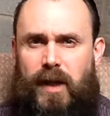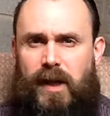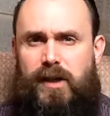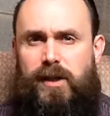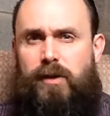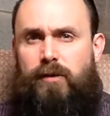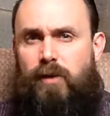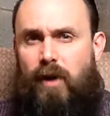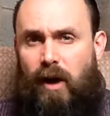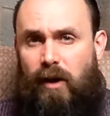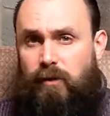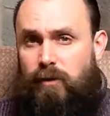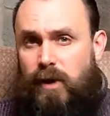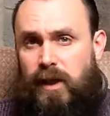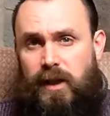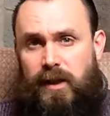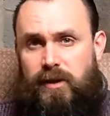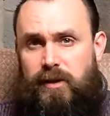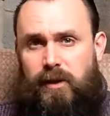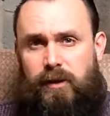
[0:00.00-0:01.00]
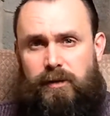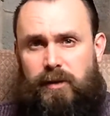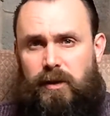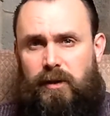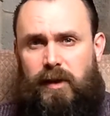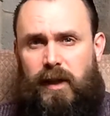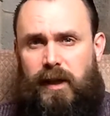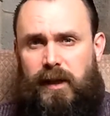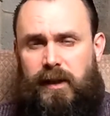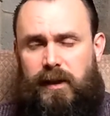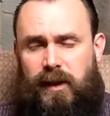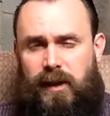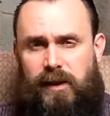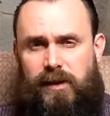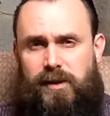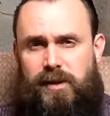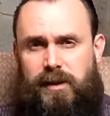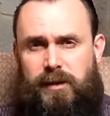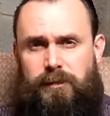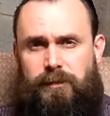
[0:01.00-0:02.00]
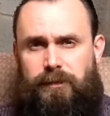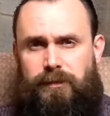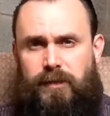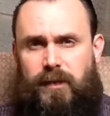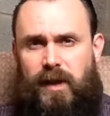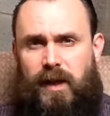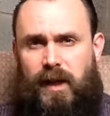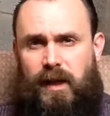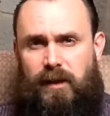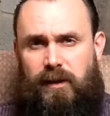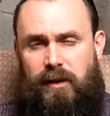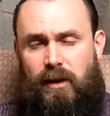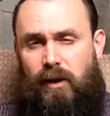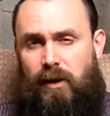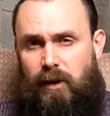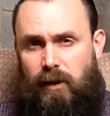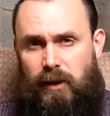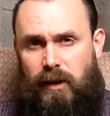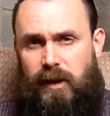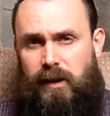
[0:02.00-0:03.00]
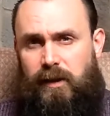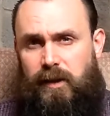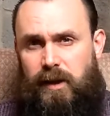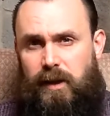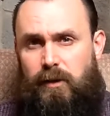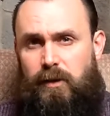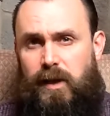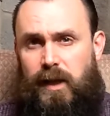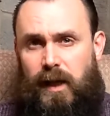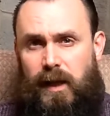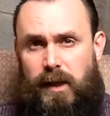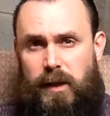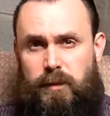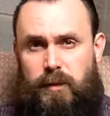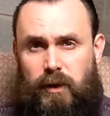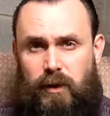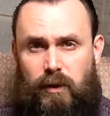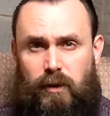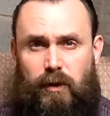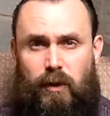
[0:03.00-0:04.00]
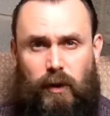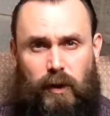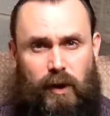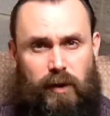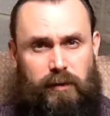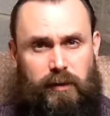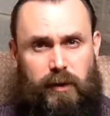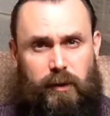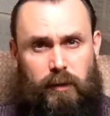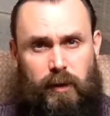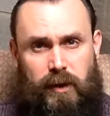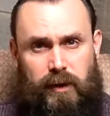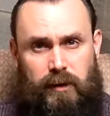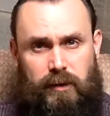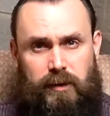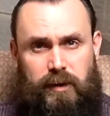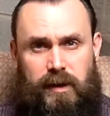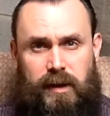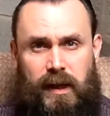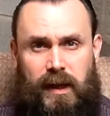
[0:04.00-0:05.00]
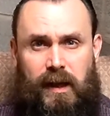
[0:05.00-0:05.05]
and I really do feel that connection, and not only in the UK but all over the world.